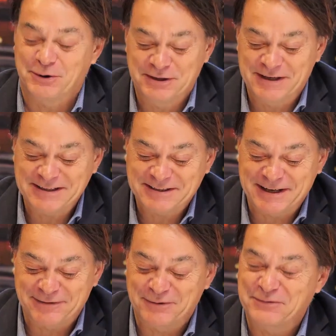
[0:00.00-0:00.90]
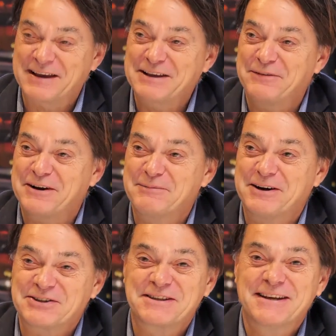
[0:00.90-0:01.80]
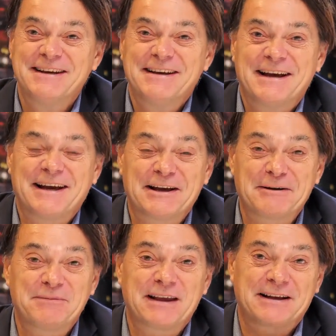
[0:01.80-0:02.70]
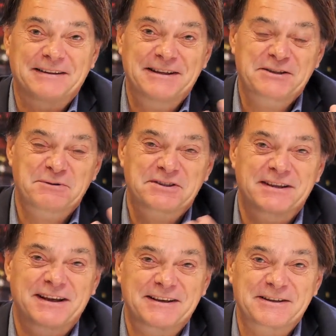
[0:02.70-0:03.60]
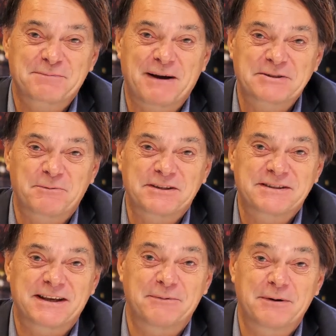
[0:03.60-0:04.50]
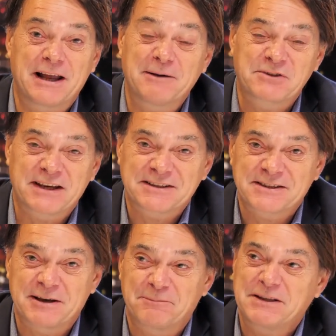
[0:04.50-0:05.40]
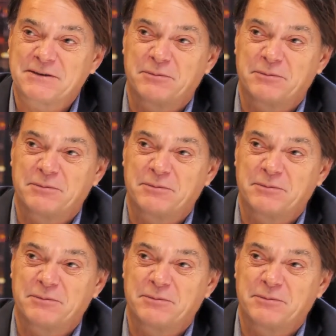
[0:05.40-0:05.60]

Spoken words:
the data level. Thank you very much. This was the Spice Up with AMS-IX, Peter van